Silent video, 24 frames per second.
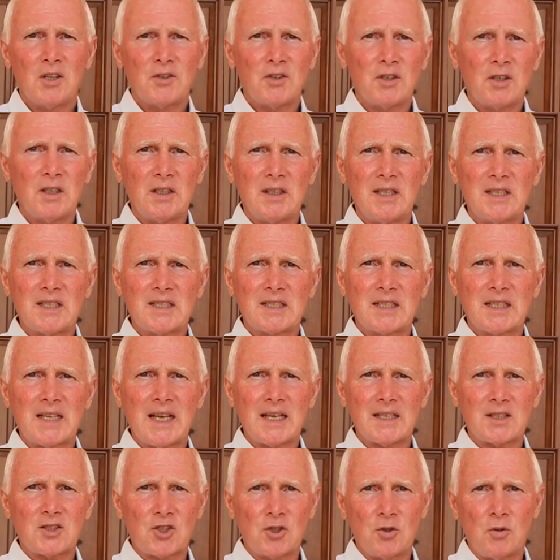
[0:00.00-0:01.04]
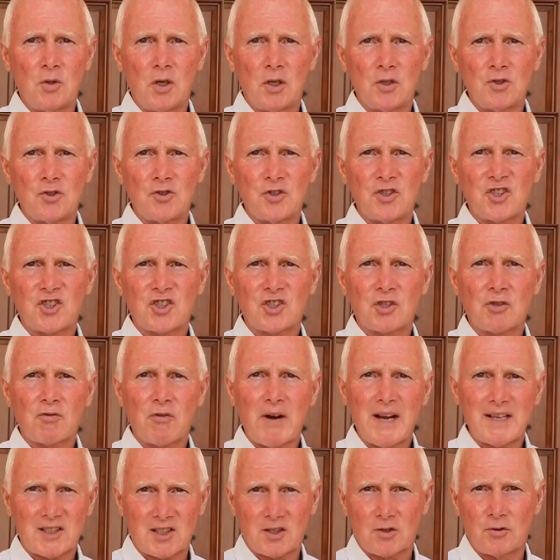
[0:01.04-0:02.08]
than it is to get 200
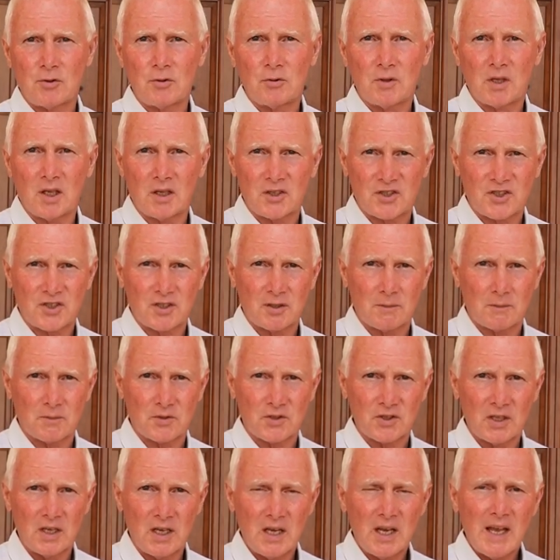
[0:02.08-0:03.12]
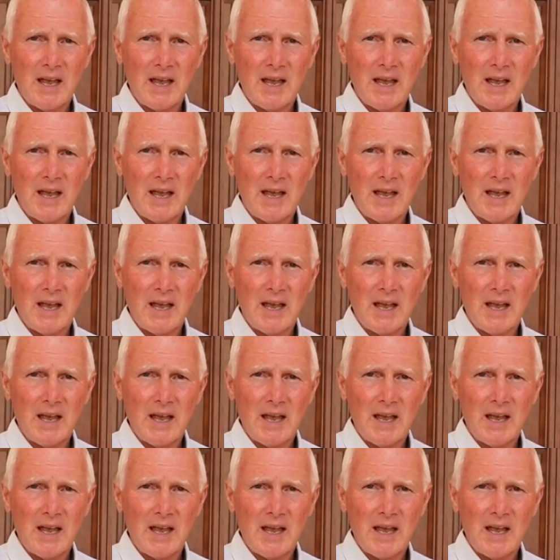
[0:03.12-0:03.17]
cigarettes through customs.